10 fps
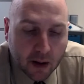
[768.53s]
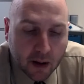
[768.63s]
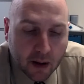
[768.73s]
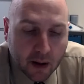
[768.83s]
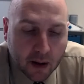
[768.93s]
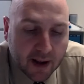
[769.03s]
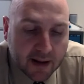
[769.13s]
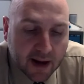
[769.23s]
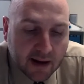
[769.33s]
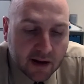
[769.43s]
So
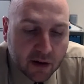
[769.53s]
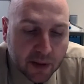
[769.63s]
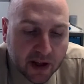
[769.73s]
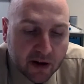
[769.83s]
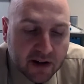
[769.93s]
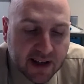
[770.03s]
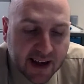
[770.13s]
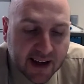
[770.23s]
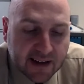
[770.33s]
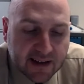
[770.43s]
Dr. Pierce
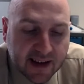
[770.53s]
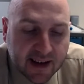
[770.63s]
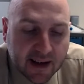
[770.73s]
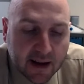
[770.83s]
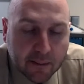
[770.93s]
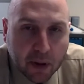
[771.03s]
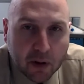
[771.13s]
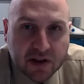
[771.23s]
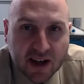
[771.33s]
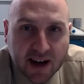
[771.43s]
has a
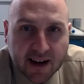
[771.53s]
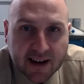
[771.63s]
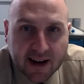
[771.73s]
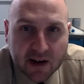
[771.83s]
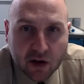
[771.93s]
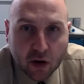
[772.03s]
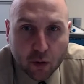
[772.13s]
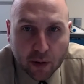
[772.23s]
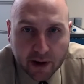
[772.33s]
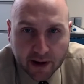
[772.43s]
postdoc, Dr.
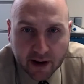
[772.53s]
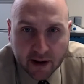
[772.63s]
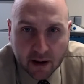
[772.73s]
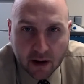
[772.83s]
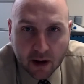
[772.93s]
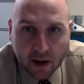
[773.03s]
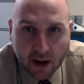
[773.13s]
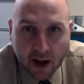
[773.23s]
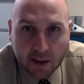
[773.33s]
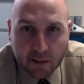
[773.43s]
Holwerda,
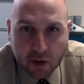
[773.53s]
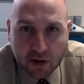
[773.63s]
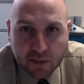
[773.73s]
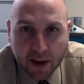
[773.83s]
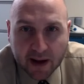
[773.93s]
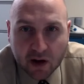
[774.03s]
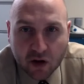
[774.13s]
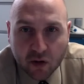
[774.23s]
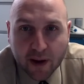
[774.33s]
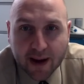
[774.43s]
who has been
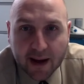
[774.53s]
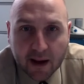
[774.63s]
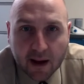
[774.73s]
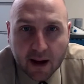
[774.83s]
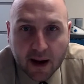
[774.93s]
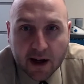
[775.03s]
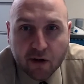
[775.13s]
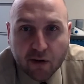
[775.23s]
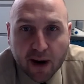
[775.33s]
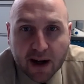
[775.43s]
doing
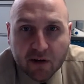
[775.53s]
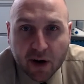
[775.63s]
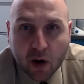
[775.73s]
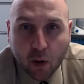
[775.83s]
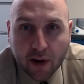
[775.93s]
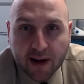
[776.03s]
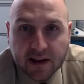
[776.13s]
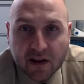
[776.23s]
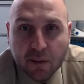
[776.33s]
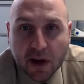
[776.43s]
direct
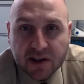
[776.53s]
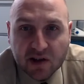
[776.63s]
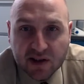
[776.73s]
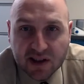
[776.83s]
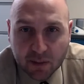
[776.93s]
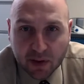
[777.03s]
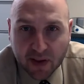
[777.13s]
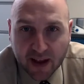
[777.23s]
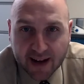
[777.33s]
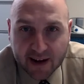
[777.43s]
recordings of muscle
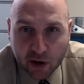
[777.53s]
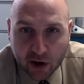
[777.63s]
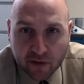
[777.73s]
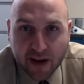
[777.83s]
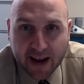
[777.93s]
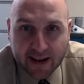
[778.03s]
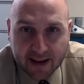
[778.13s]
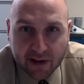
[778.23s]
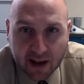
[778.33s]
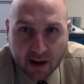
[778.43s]
sympathetic nerve
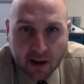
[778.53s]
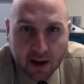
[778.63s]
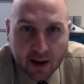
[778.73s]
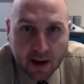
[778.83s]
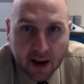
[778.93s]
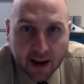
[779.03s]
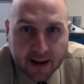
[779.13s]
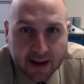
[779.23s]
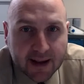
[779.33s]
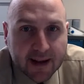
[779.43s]
activity.
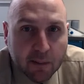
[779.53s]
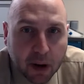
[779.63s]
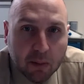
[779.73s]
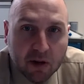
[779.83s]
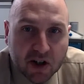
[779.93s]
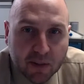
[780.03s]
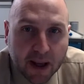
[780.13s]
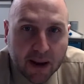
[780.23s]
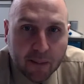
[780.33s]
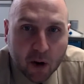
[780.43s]
And he did
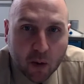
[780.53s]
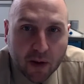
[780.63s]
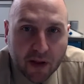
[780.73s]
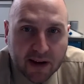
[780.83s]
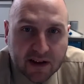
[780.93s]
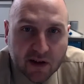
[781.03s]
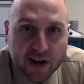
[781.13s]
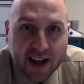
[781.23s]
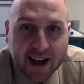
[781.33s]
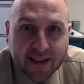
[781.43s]
publish a paper with us
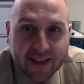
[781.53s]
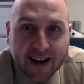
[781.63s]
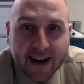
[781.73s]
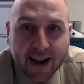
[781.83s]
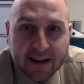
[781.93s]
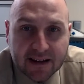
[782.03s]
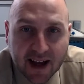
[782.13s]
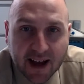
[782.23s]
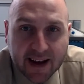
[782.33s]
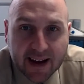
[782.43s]
looking at that in
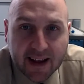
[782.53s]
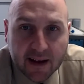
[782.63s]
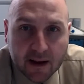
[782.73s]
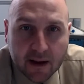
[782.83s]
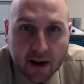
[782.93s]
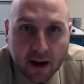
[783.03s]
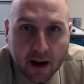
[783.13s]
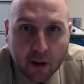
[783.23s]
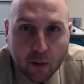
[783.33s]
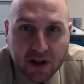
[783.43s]
anxiety,
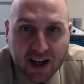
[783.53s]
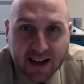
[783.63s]
which